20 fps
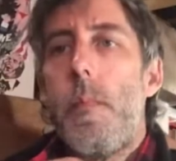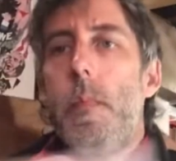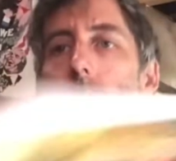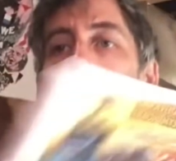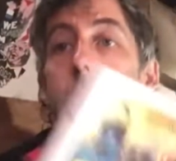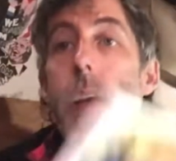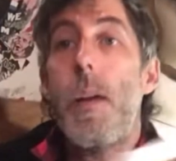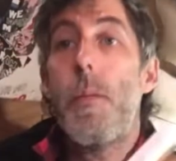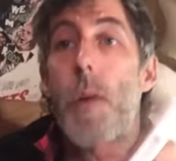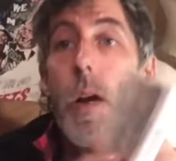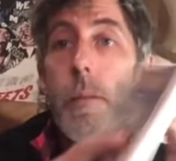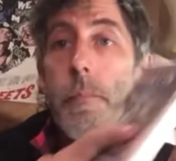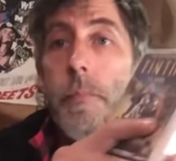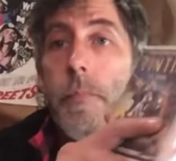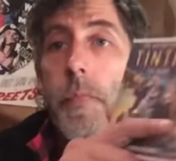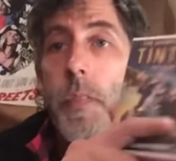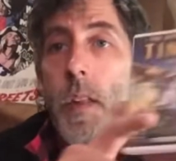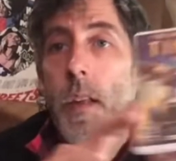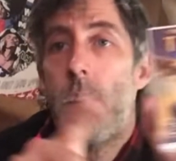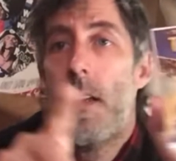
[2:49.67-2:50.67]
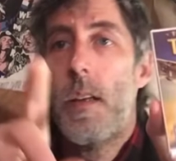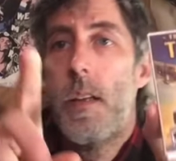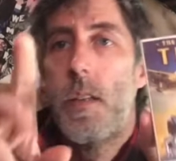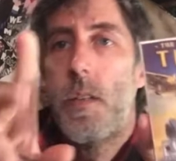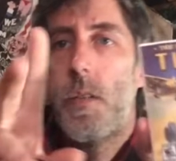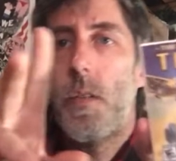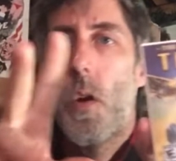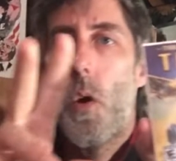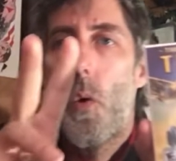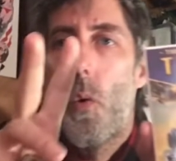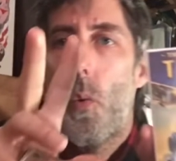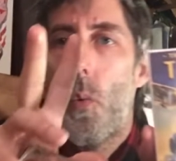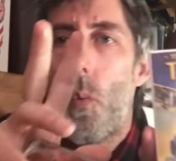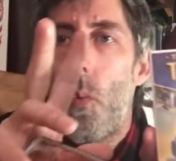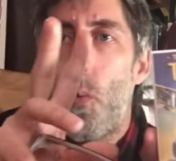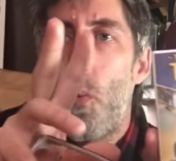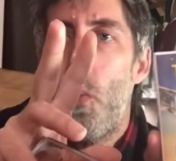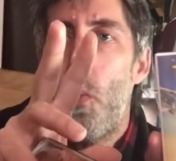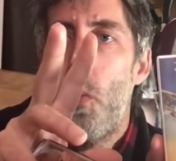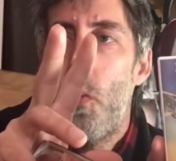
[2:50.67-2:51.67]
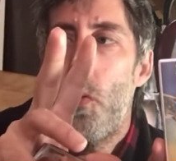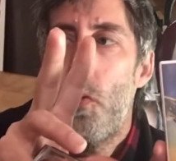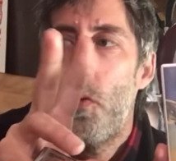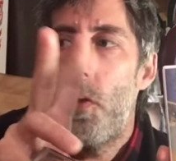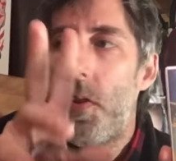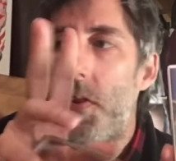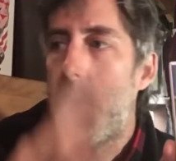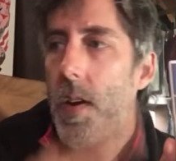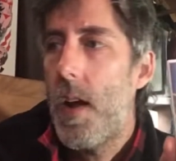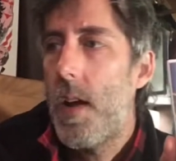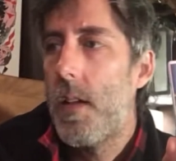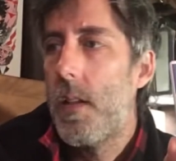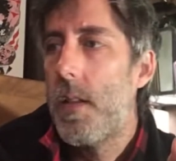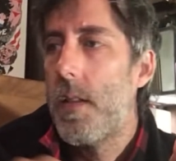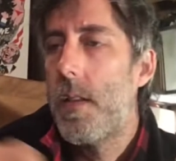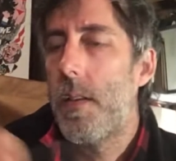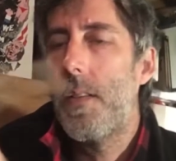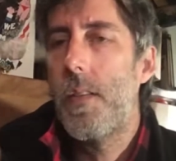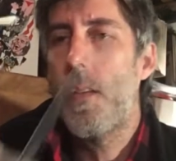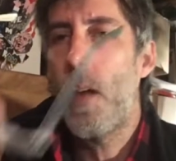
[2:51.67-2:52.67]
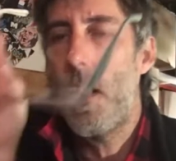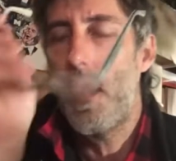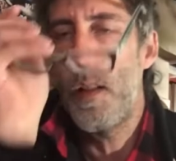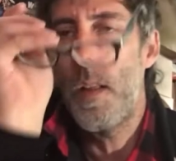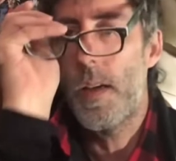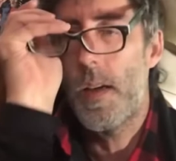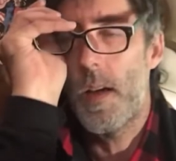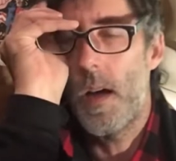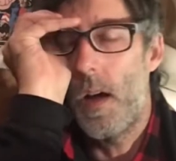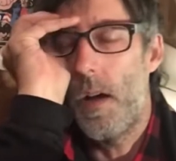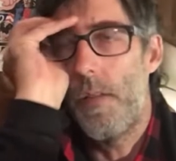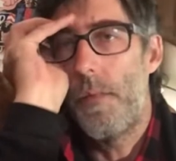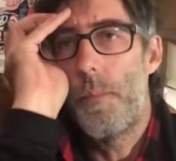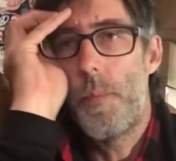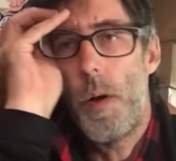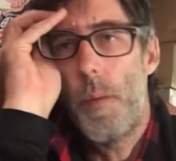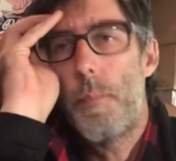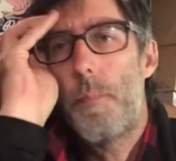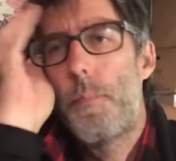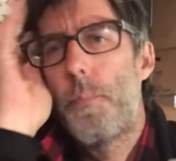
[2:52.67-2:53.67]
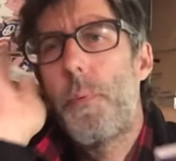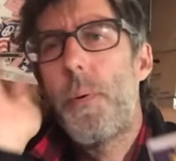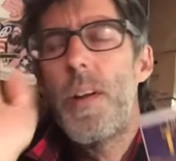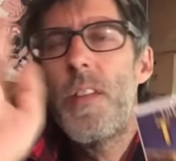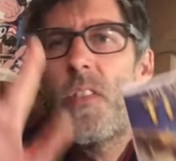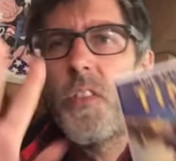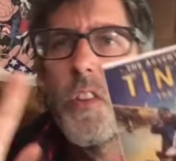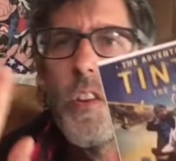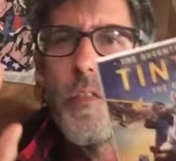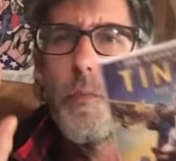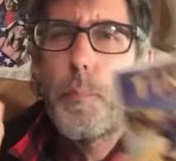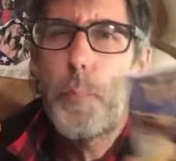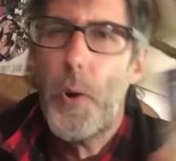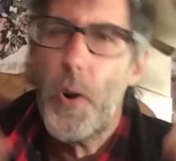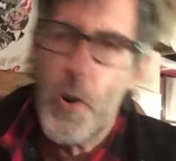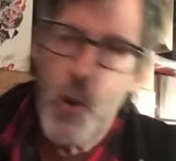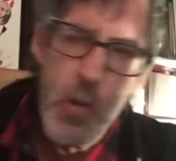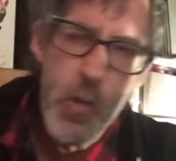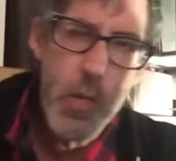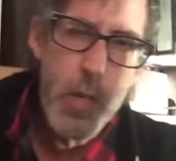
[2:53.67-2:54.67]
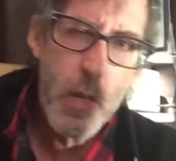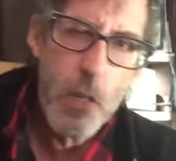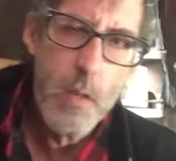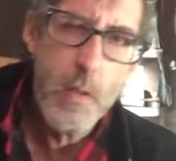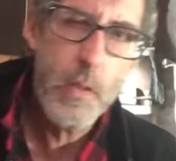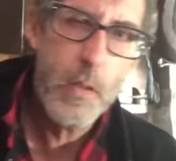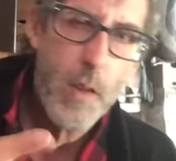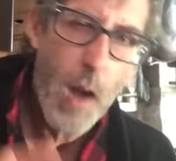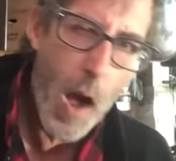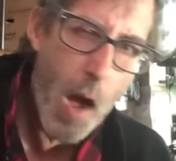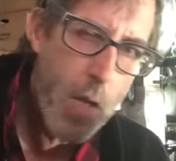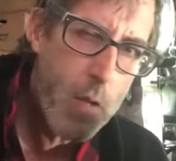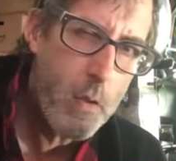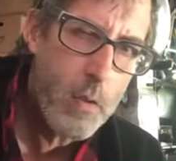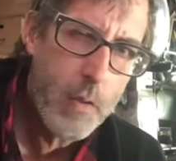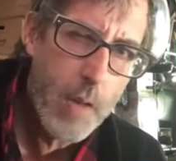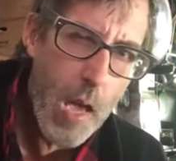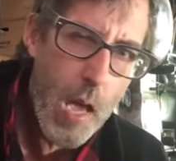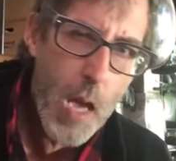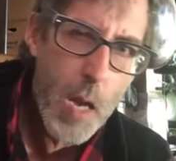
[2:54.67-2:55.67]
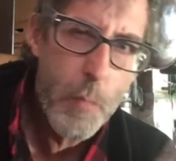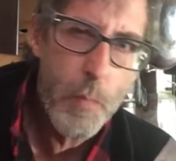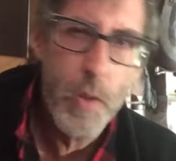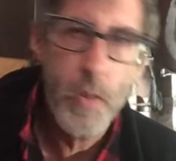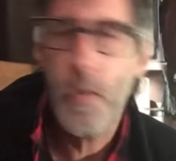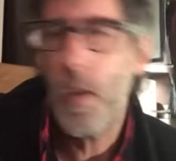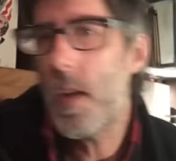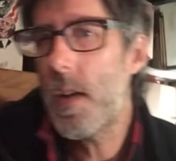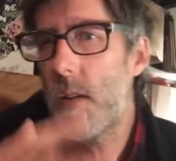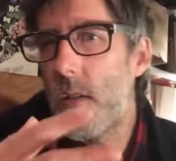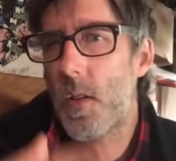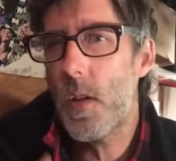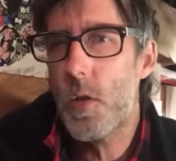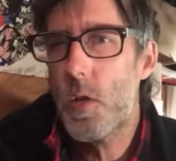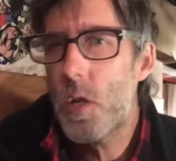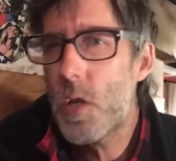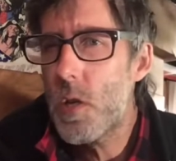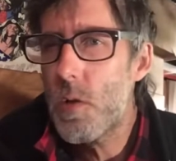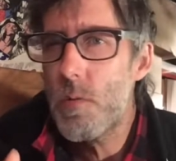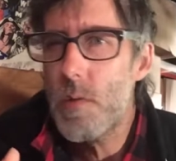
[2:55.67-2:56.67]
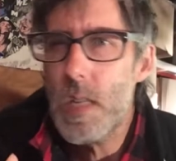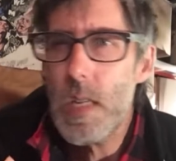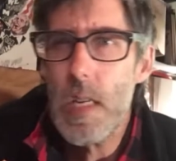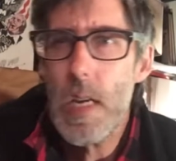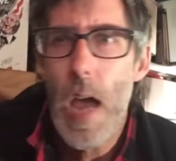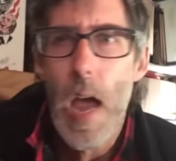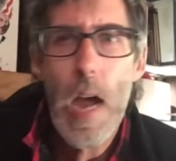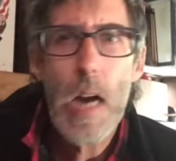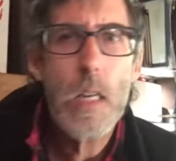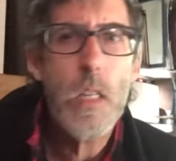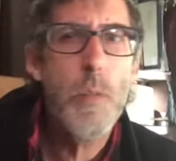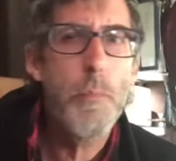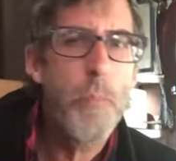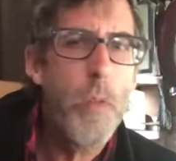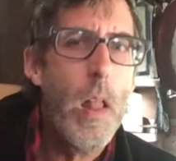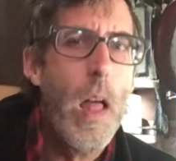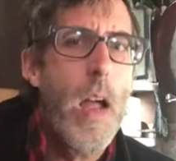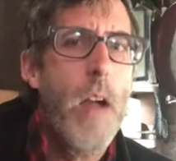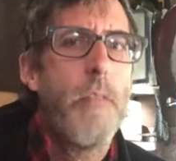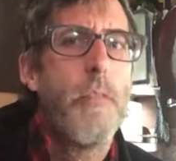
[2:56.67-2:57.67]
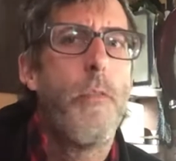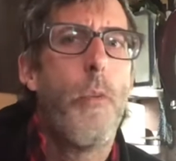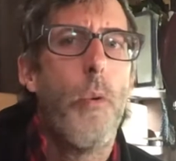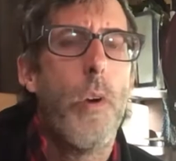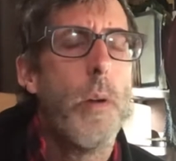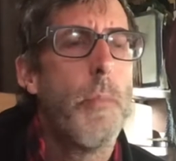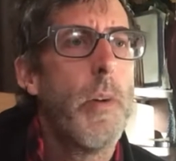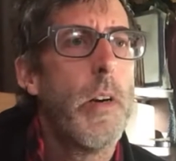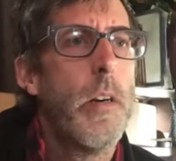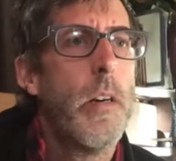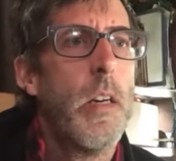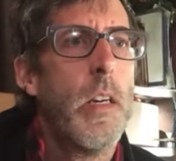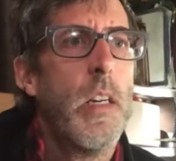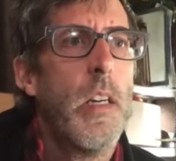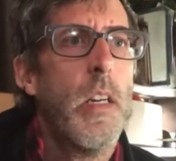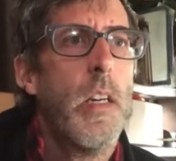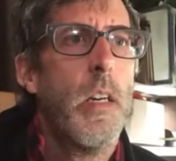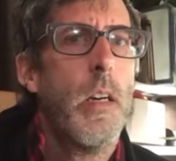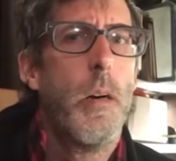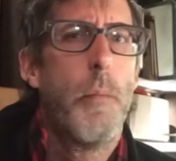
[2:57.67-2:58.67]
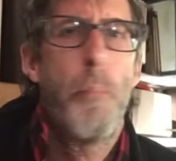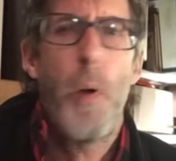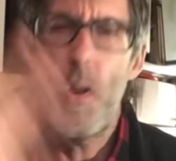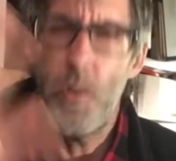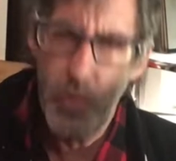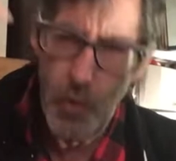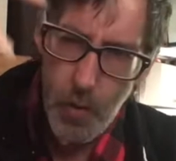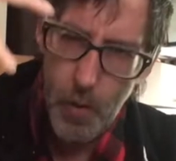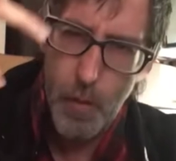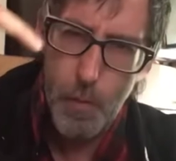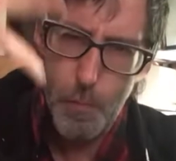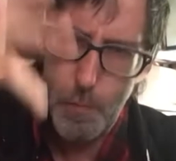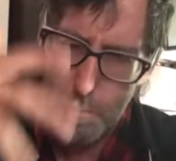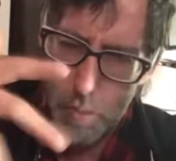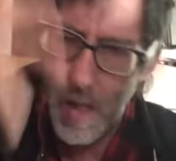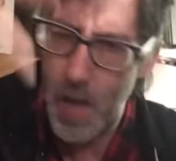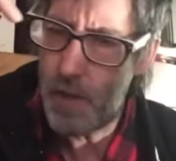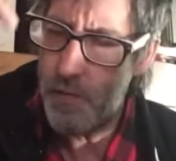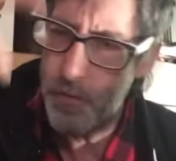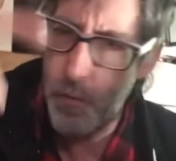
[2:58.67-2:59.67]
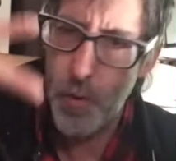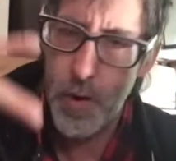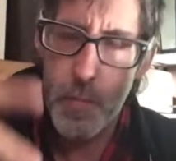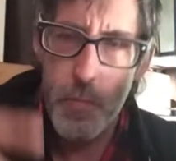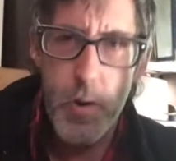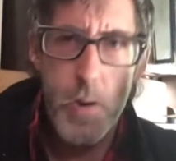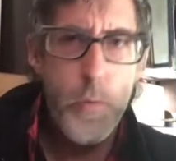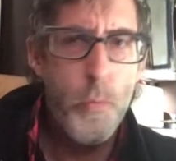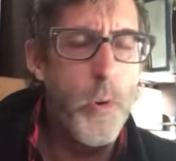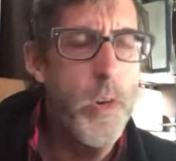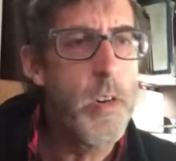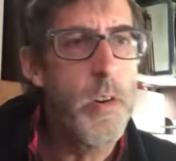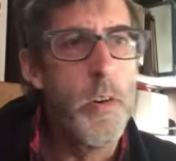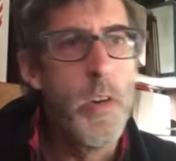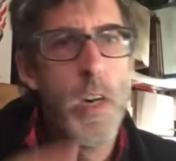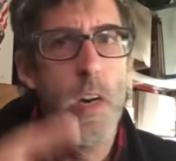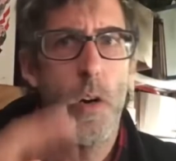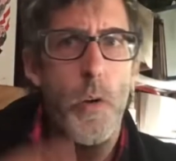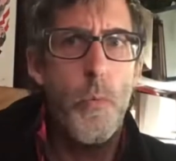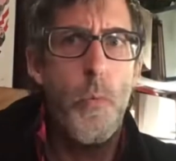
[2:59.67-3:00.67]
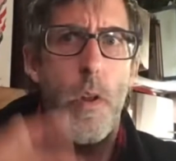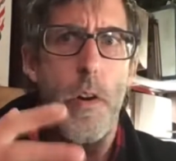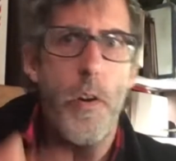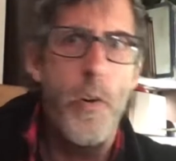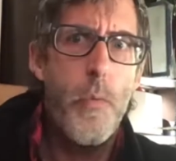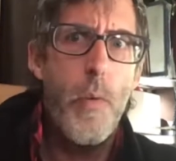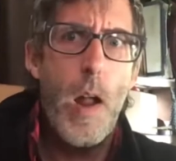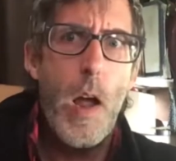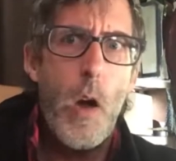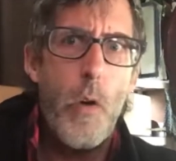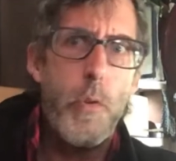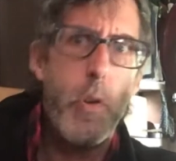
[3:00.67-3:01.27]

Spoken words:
Anyway, so the style. This is all like a Prince of Persia style game. It is a 2D action platformer. Puzzle platformer where you're running around